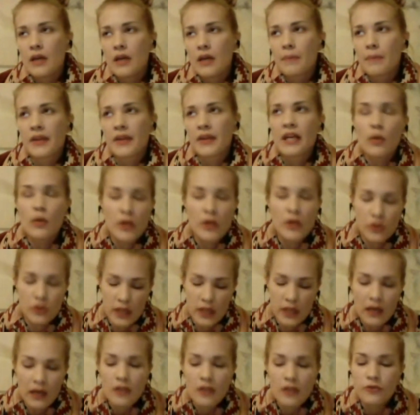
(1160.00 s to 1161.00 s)
But then I went to
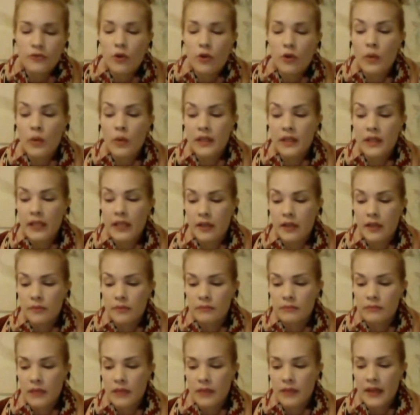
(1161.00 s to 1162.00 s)
England for 1 year,
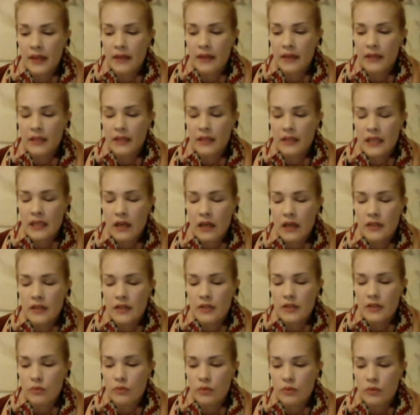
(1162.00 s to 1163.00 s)
and then in England